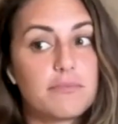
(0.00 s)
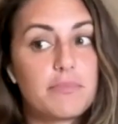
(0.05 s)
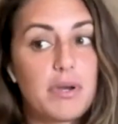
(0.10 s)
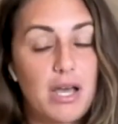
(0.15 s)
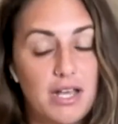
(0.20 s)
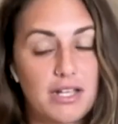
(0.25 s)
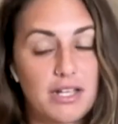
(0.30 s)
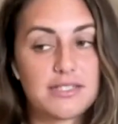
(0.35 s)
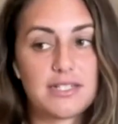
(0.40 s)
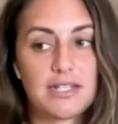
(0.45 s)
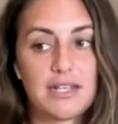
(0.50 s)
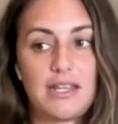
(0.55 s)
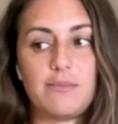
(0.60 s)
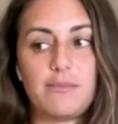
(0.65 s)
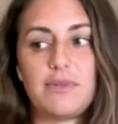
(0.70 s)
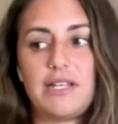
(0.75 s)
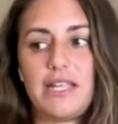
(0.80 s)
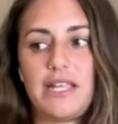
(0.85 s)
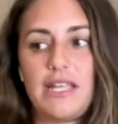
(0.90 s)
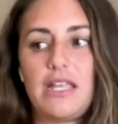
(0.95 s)
personally
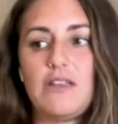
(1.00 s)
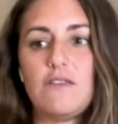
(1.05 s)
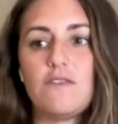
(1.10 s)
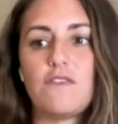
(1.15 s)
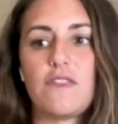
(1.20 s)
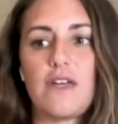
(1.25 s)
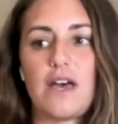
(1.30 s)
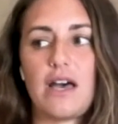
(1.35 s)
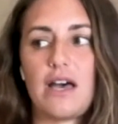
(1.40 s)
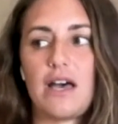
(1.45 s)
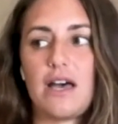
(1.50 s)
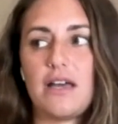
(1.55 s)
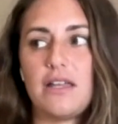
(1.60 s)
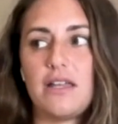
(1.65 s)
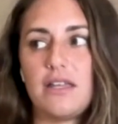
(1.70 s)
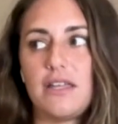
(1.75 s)
believe that